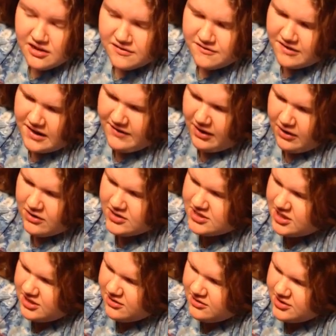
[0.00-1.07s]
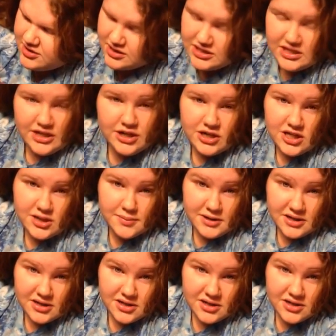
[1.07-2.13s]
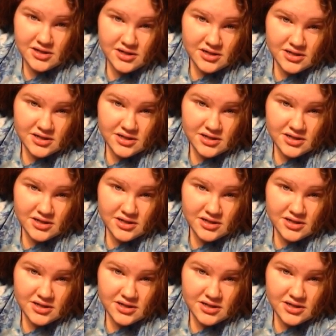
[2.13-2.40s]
5 hours ago, so it's literally been